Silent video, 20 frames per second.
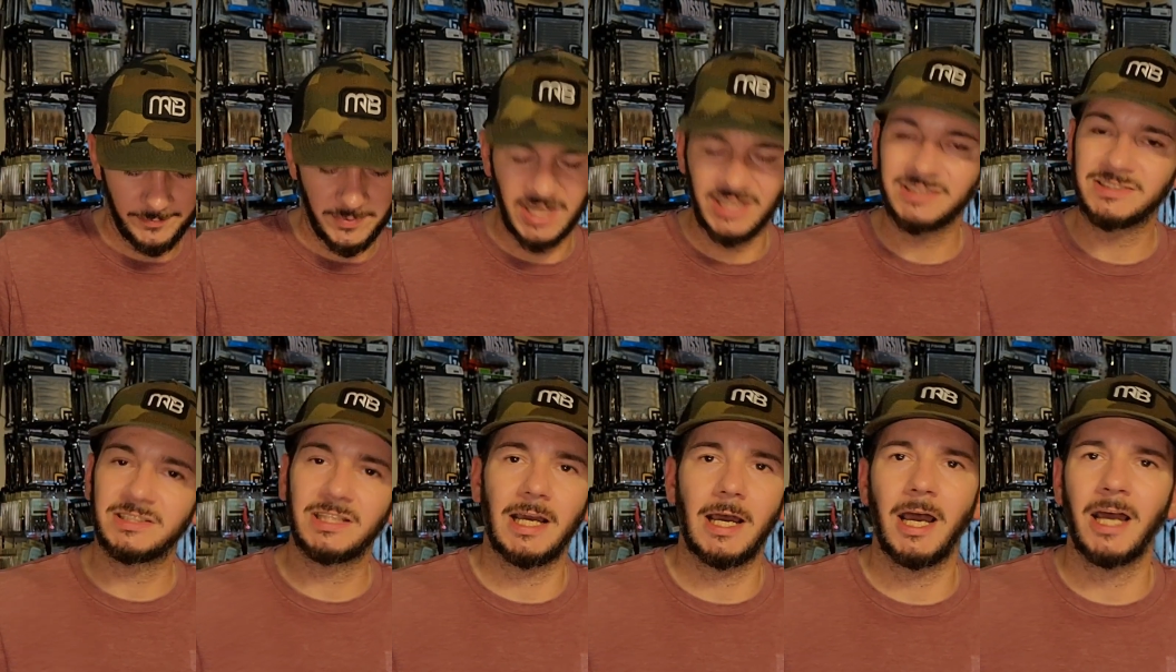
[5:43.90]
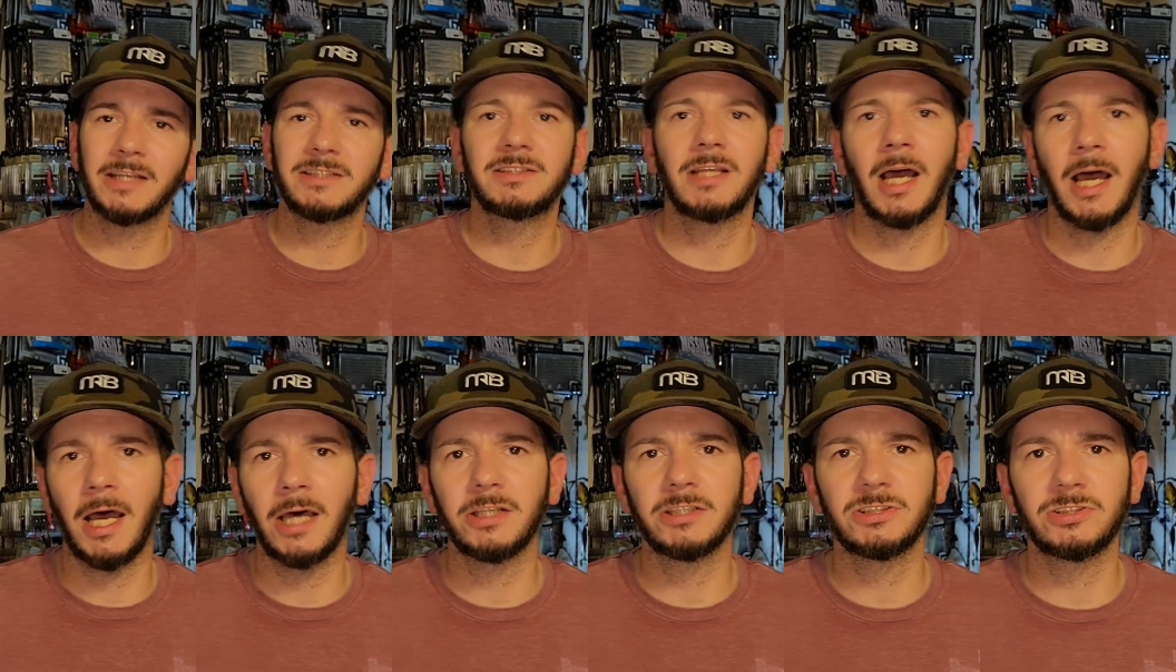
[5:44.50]

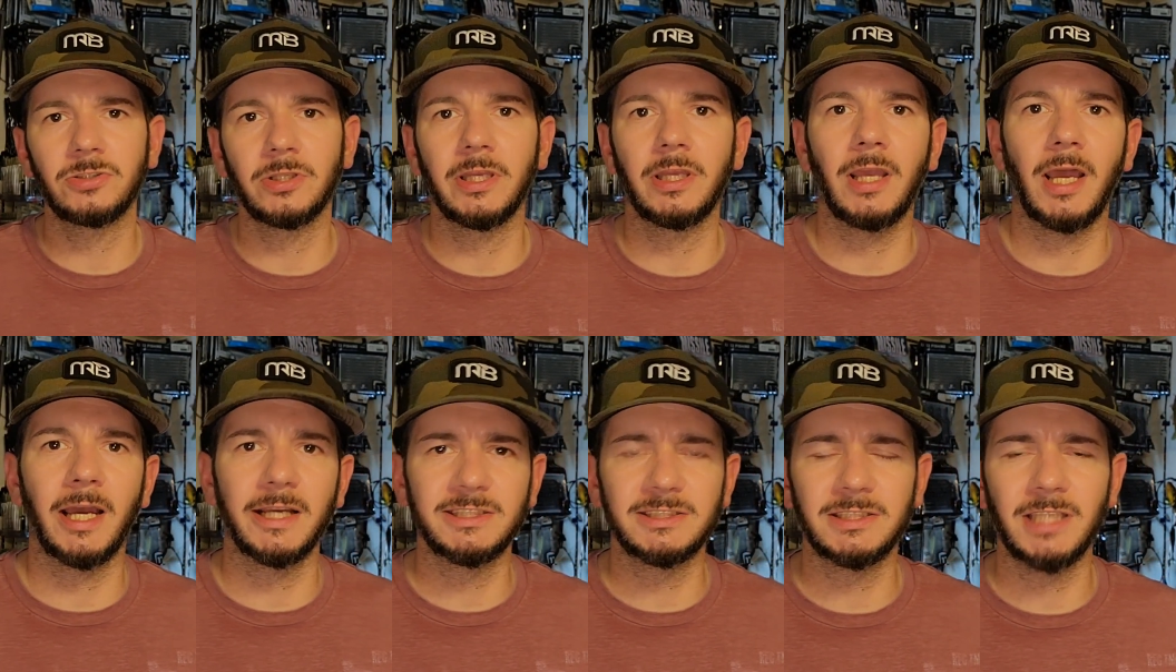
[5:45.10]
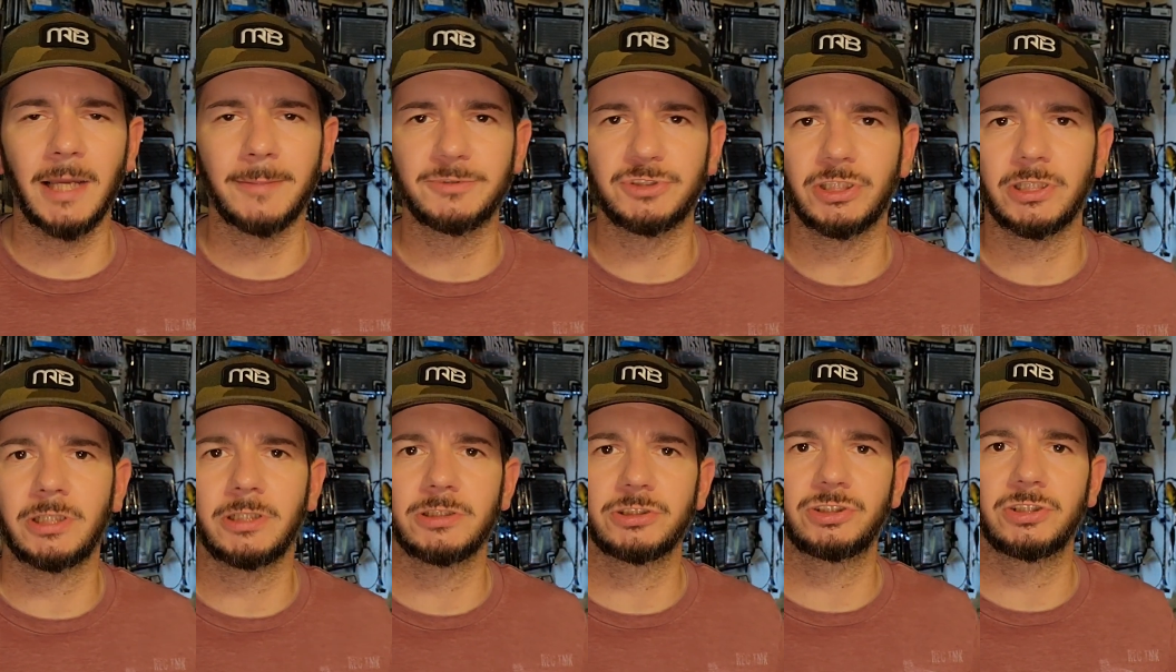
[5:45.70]
honestly, I stopped
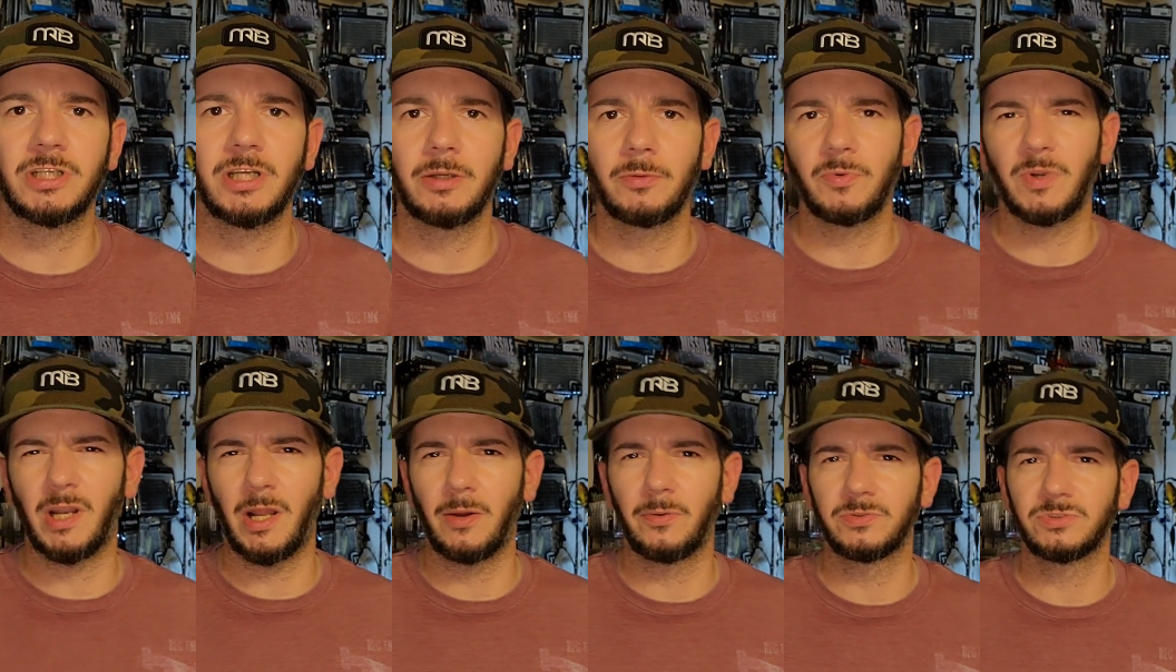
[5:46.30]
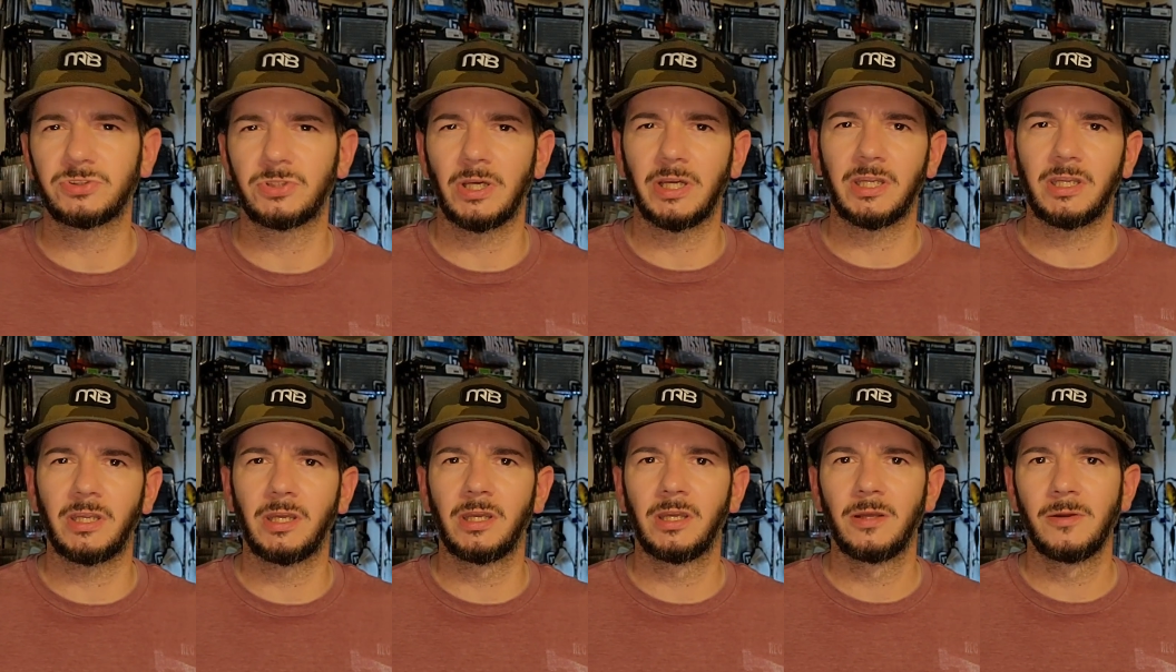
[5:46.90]
trick or treating when I was
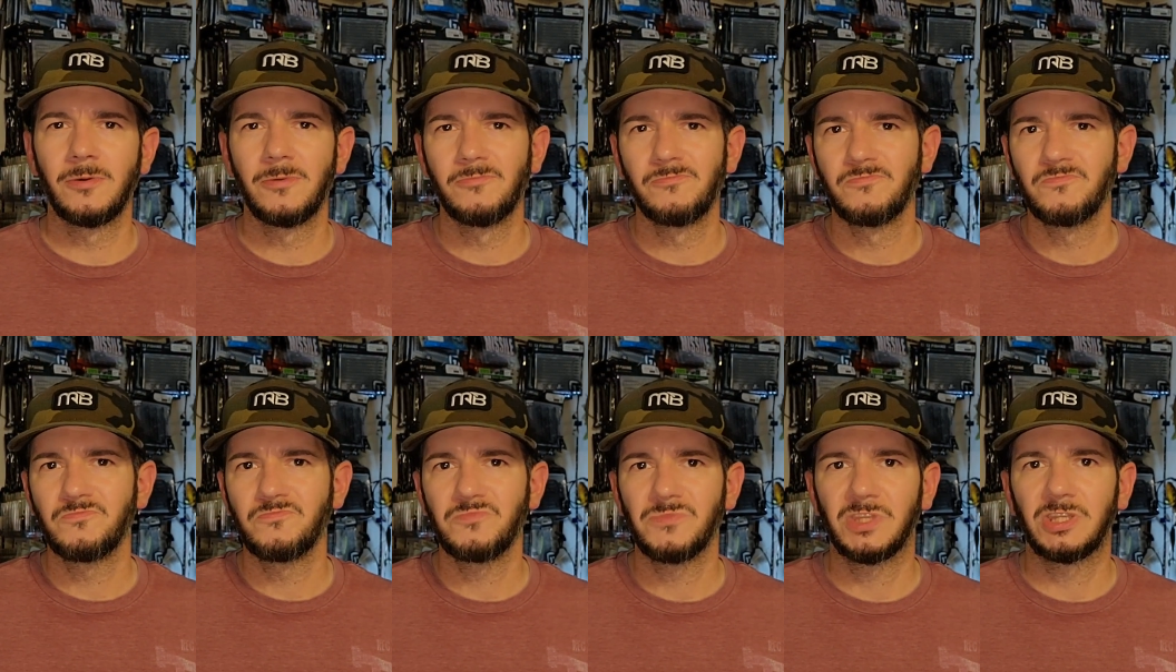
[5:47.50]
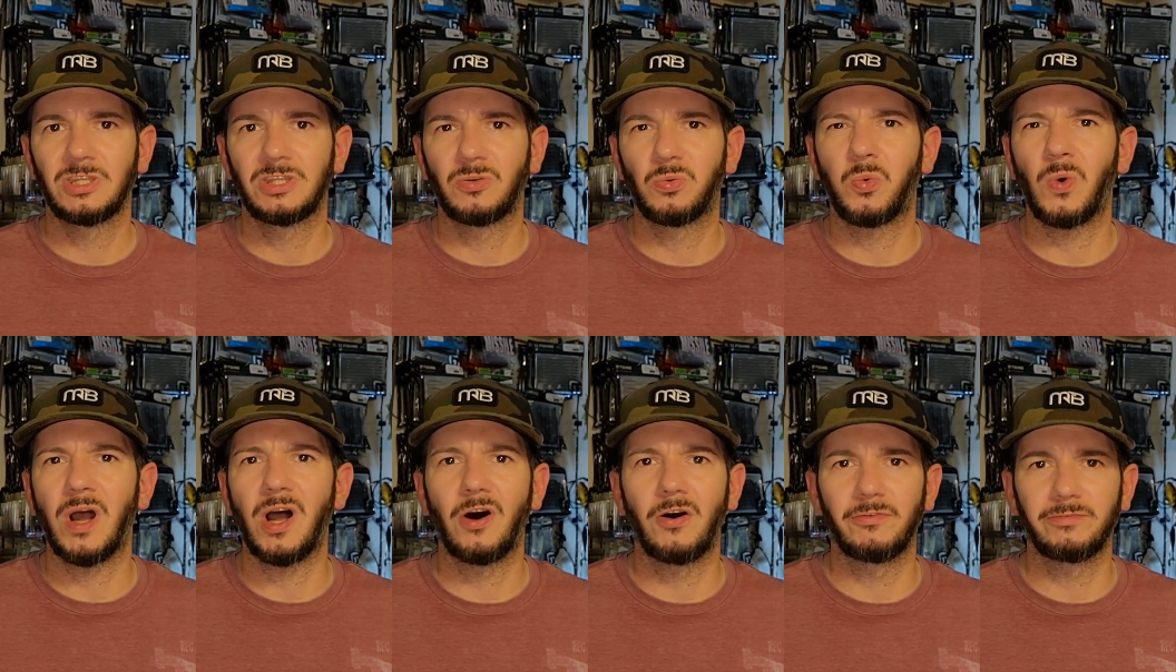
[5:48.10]
like
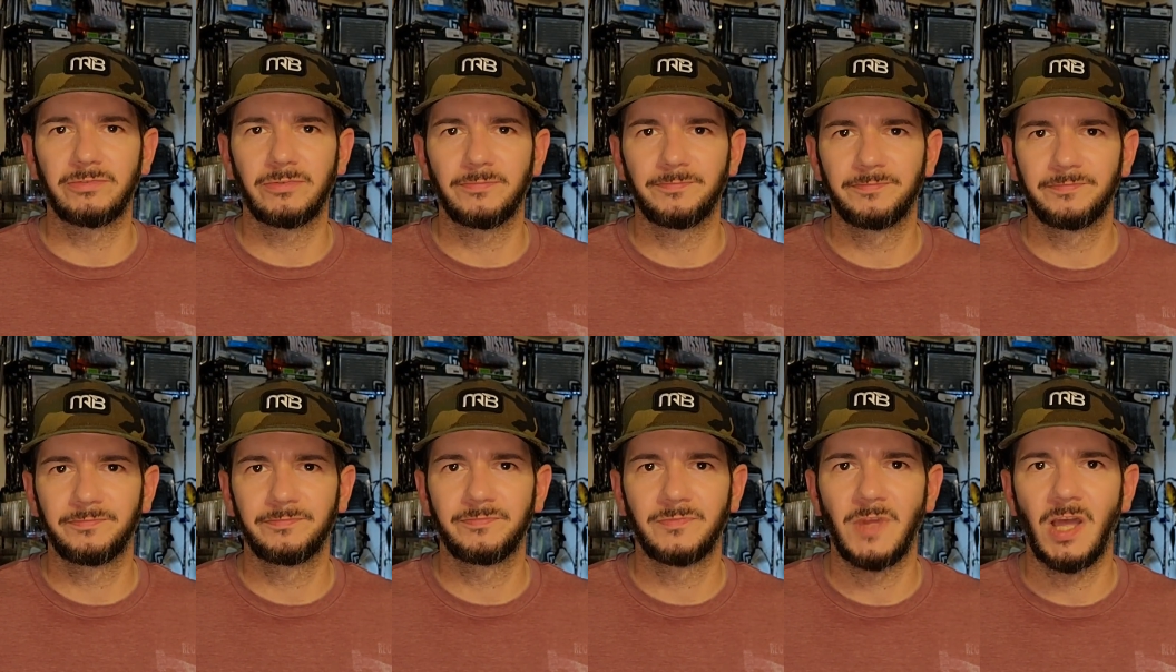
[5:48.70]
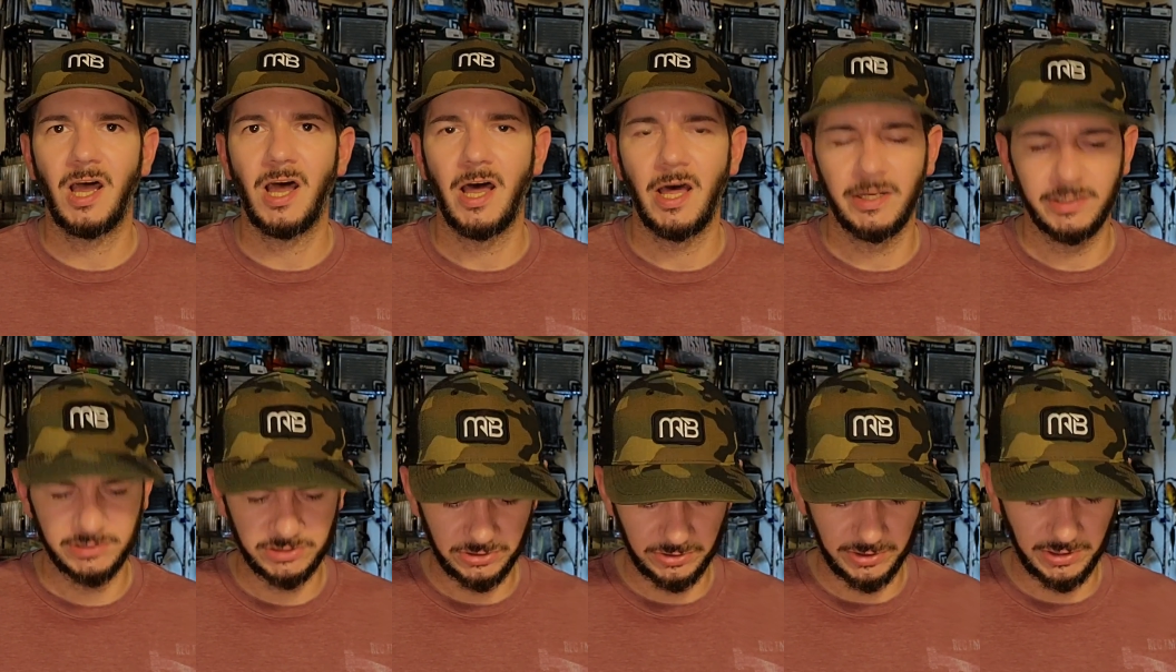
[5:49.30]
12.
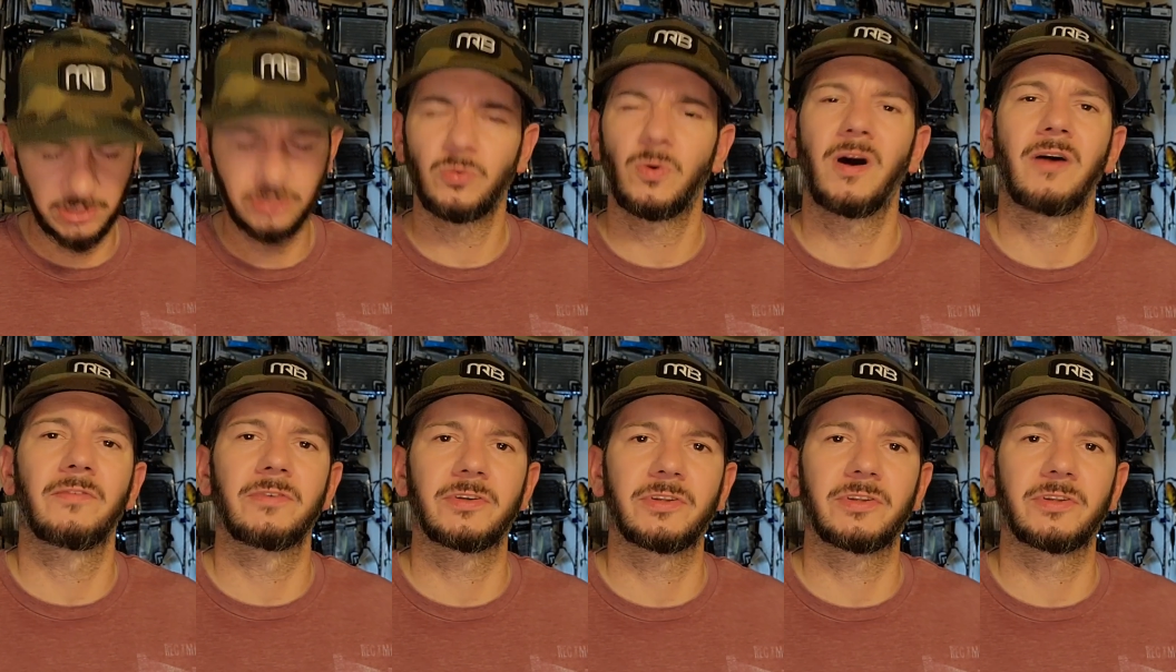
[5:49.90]
Honestly, 12 or